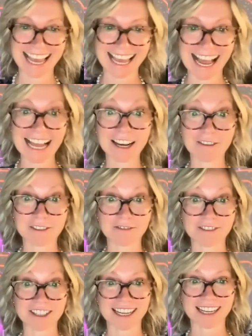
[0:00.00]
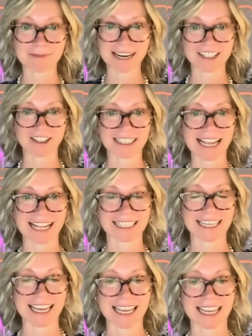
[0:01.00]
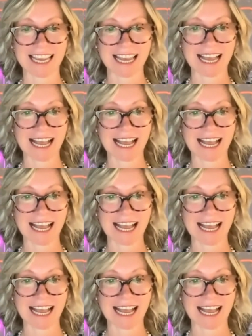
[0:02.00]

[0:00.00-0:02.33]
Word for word: Uh, I love the vision, but I just can't see